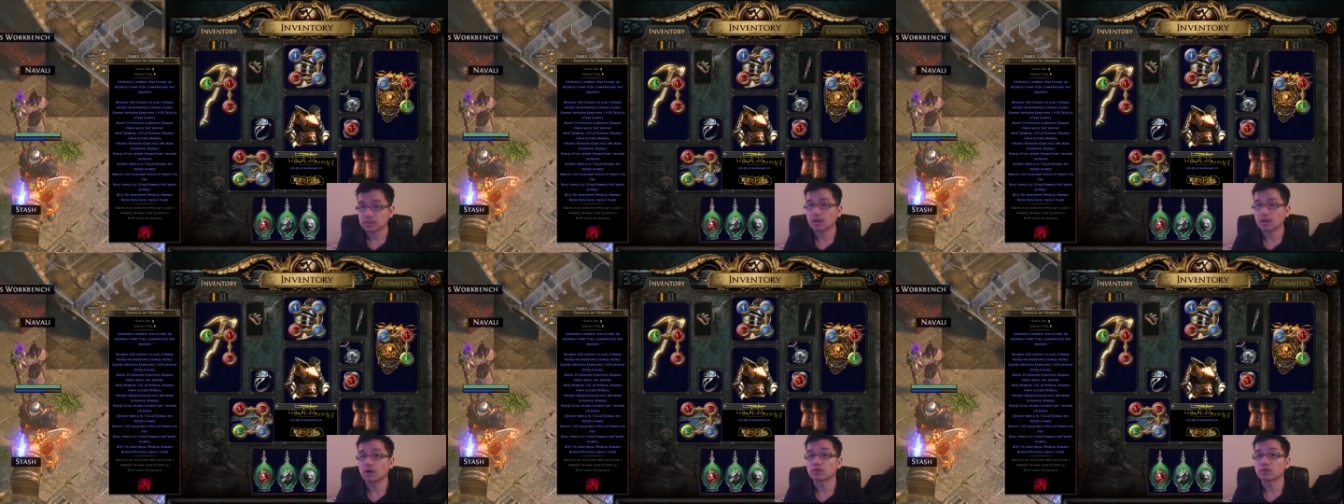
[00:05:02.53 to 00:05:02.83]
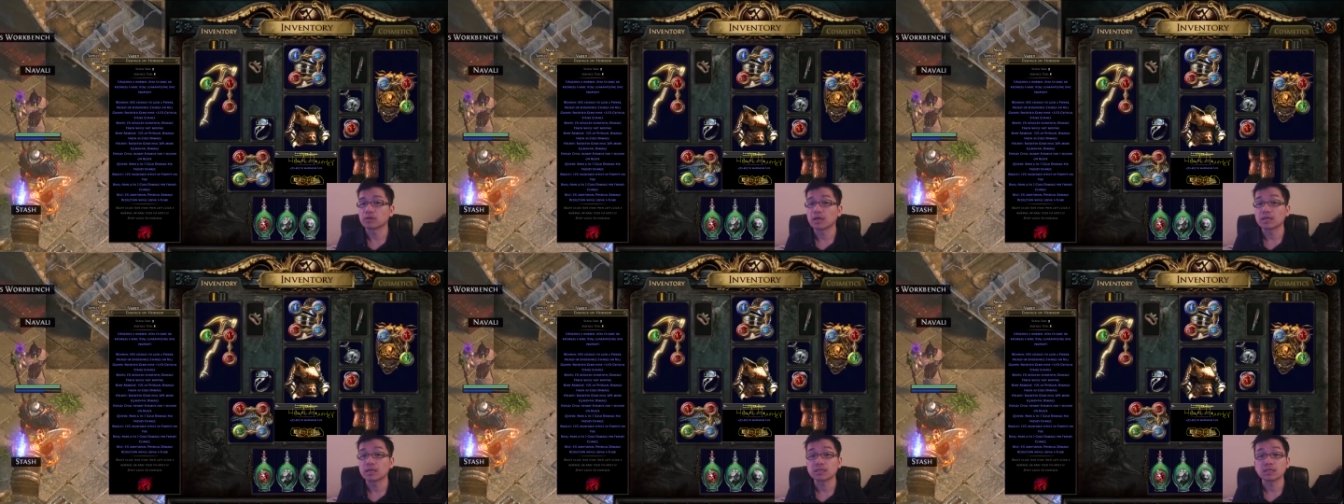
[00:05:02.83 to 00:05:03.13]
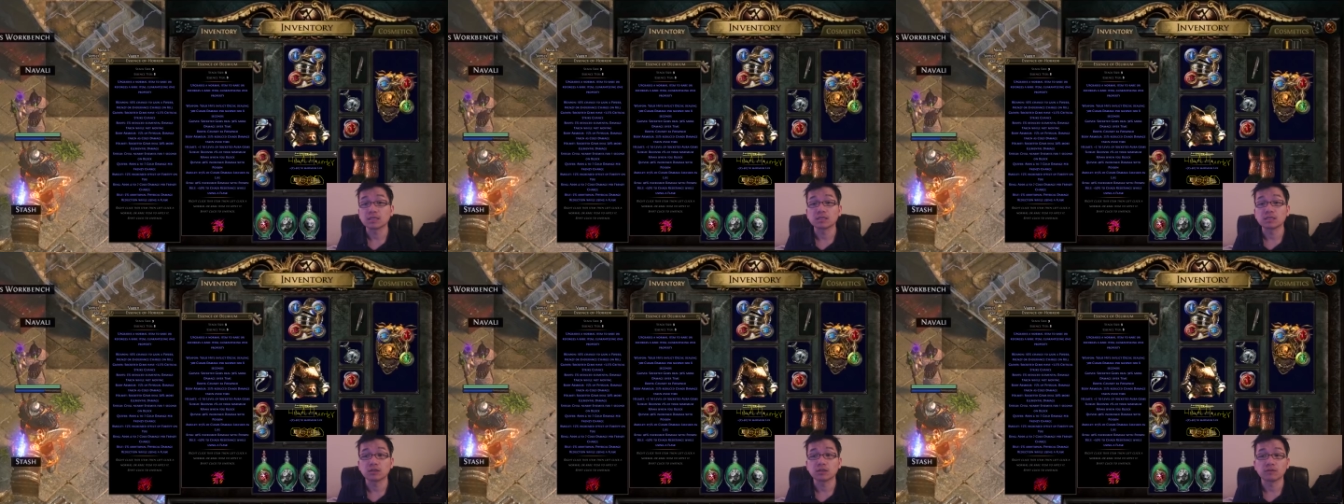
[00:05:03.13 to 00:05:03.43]
It's called
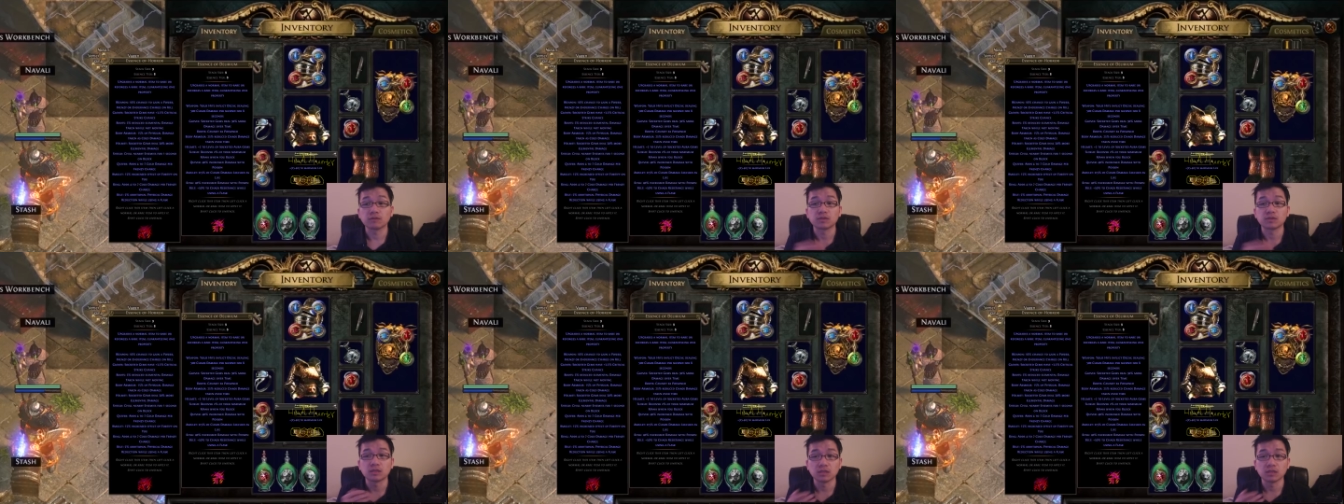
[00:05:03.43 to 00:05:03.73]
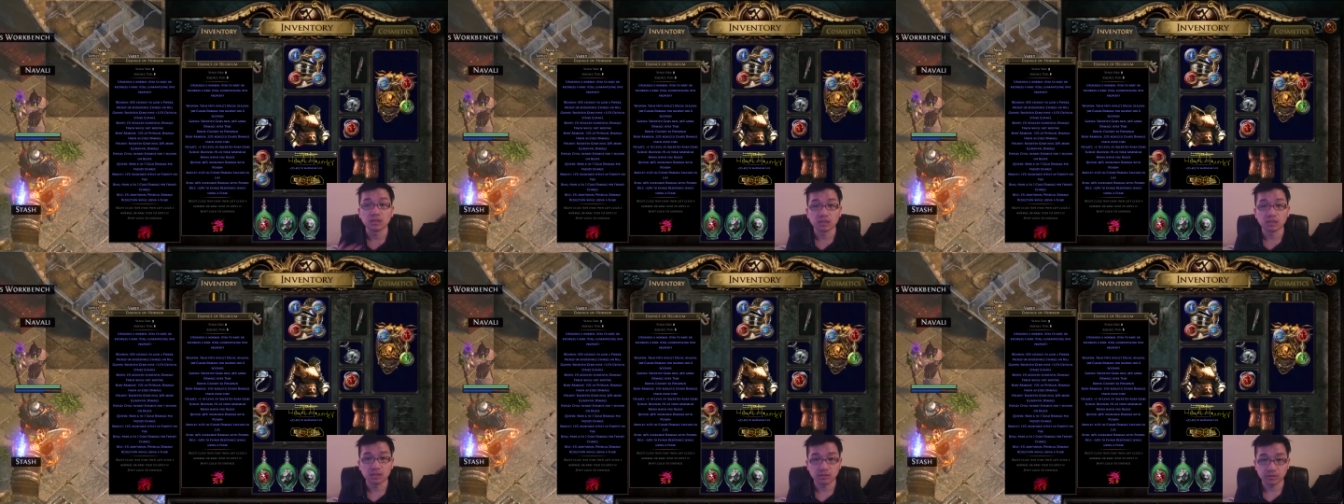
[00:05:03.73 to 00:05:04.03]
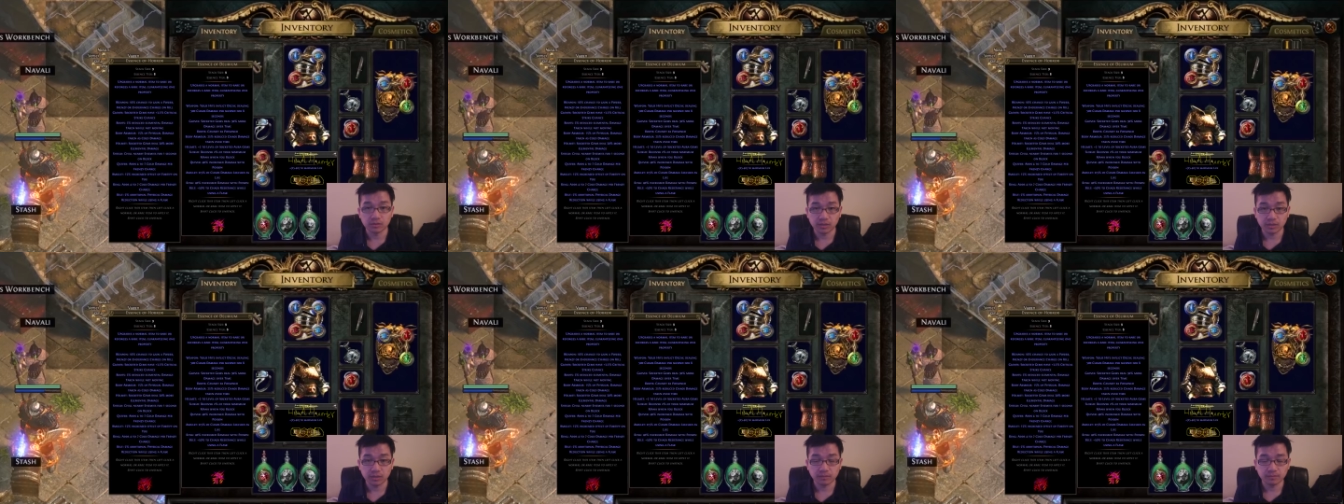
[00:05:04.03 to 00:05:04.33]
Essence of
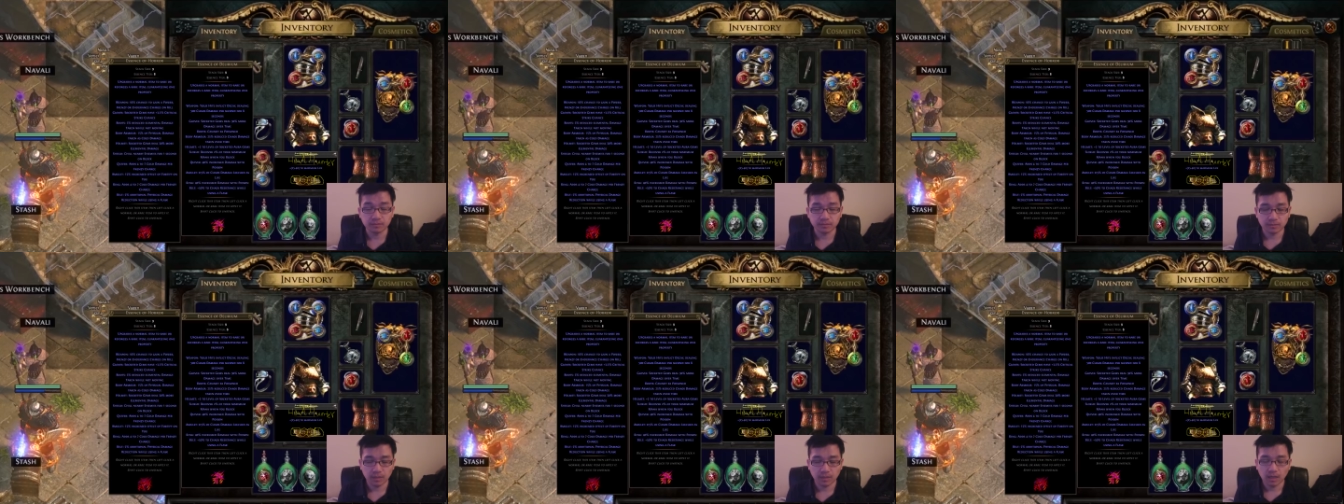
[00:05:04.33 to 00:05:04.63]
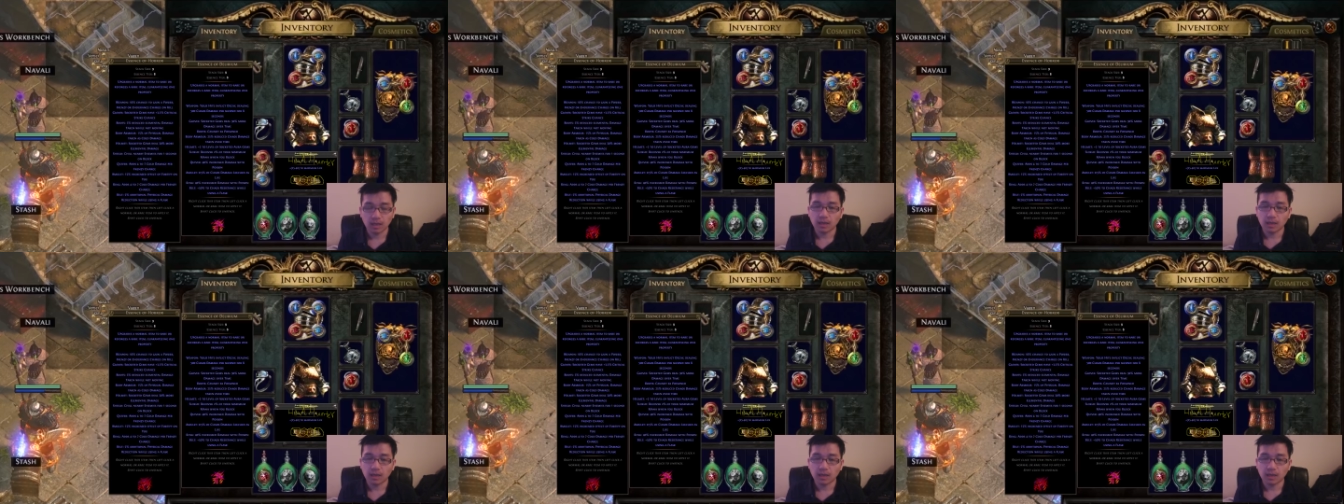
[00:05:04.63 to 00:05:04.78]
Delirium.